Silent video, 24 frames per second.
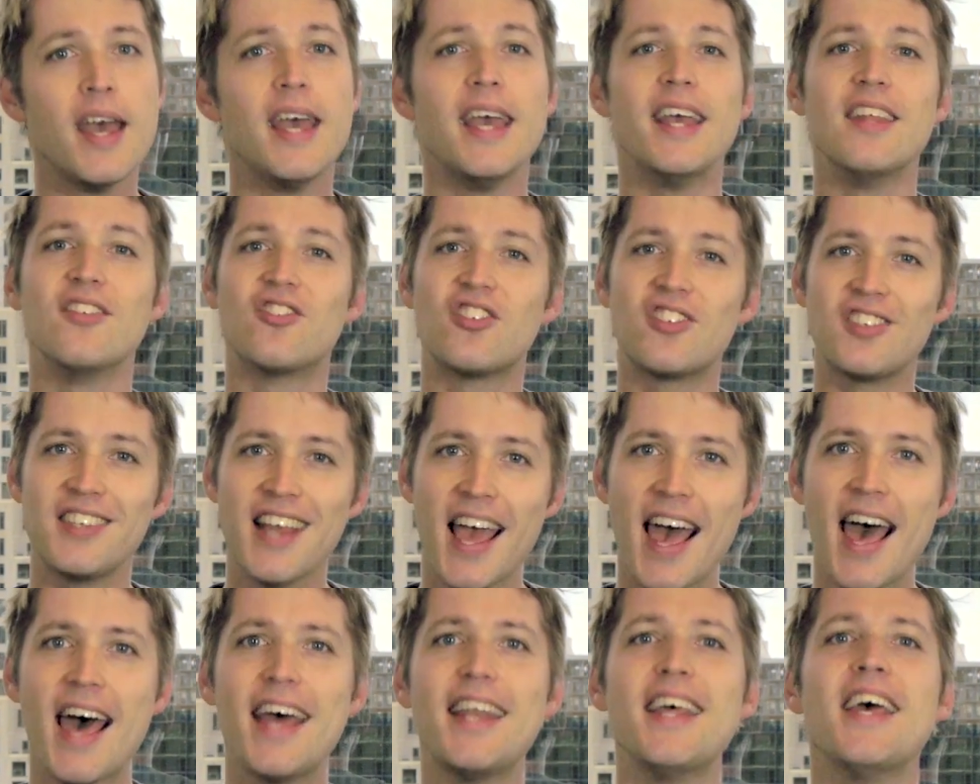
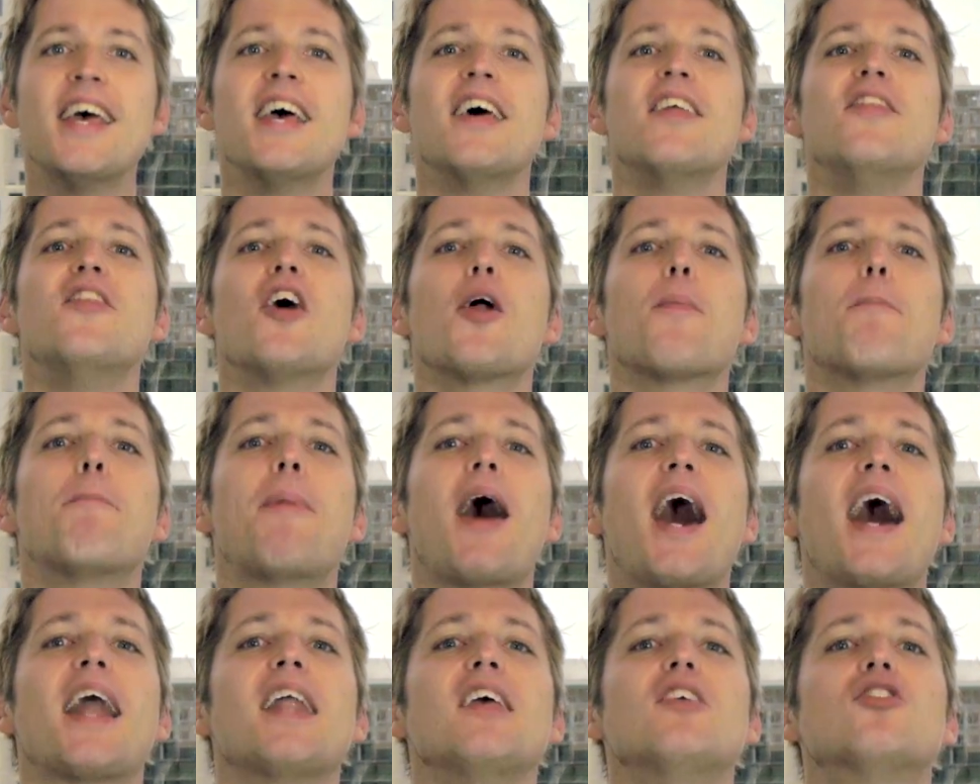Instead, their
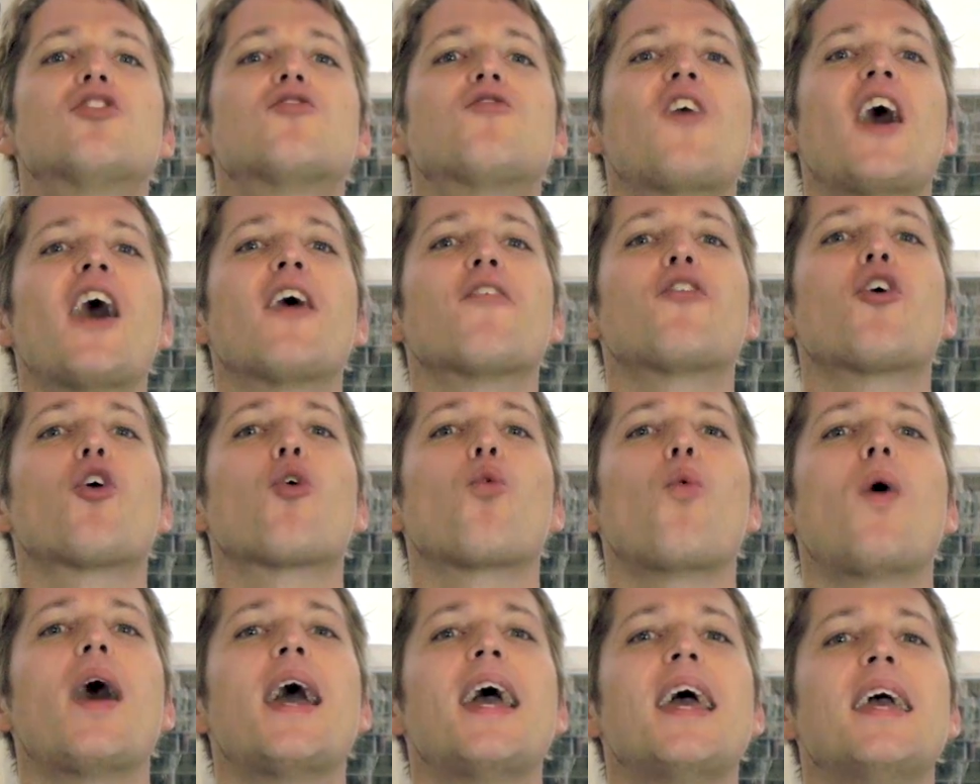bodies found their
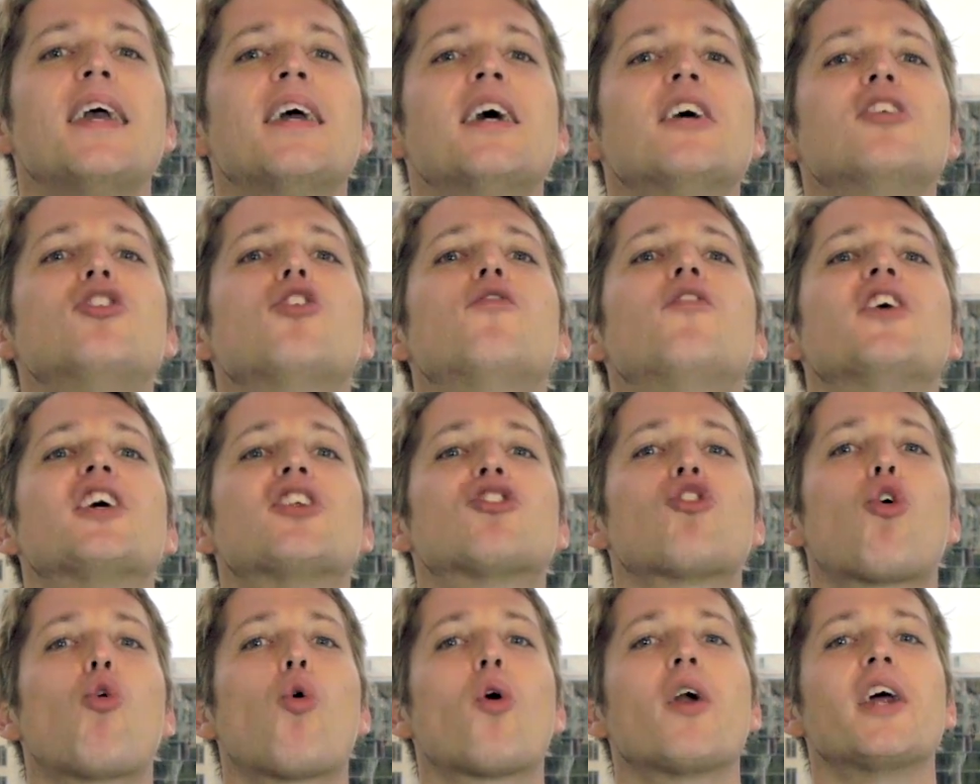way to
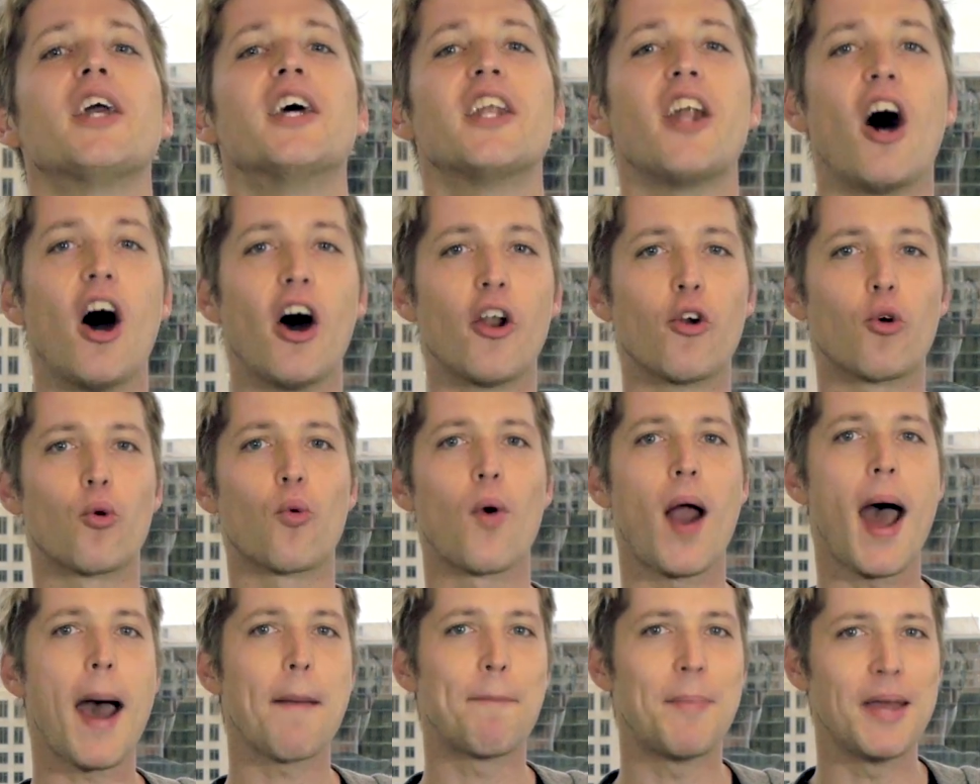Victorian
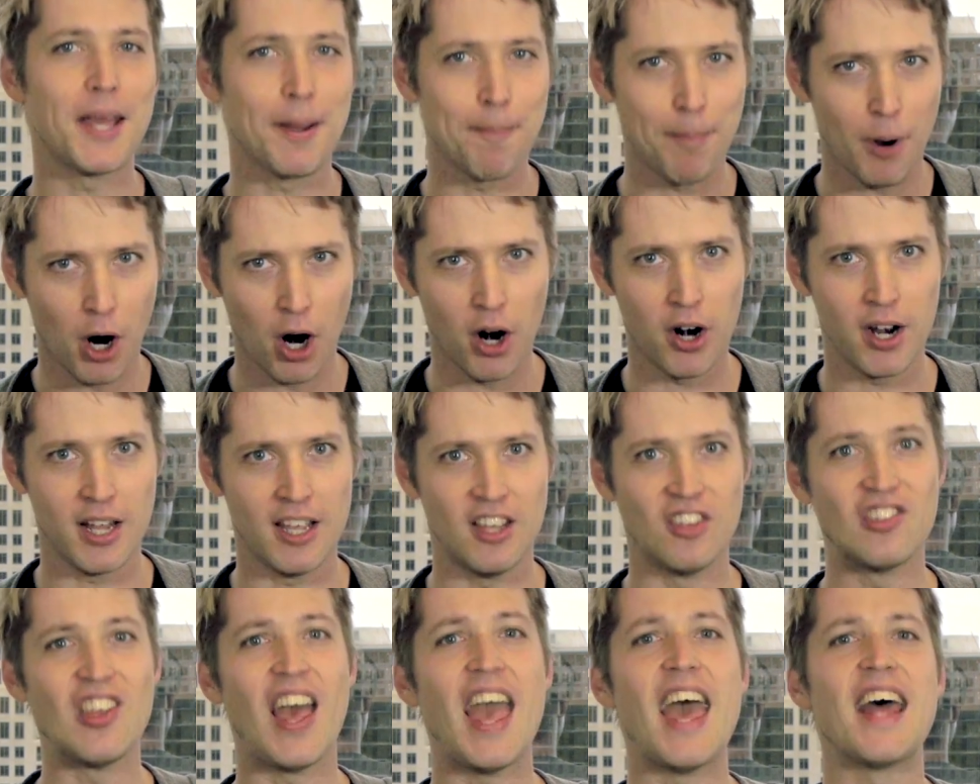unwrapping
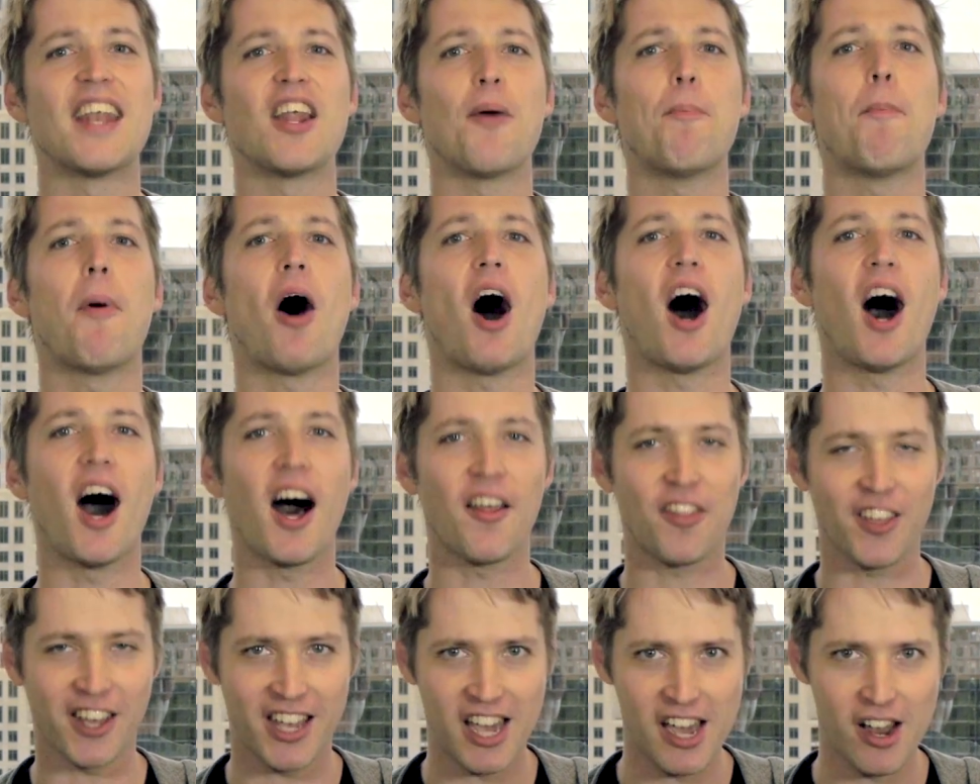parties and
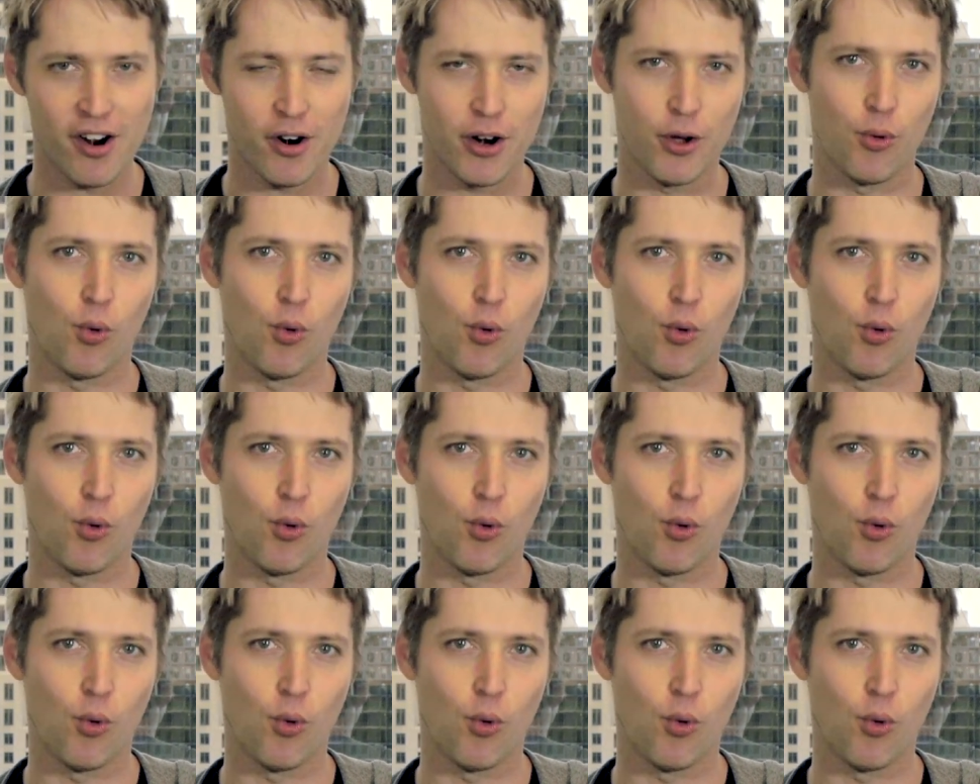apothecary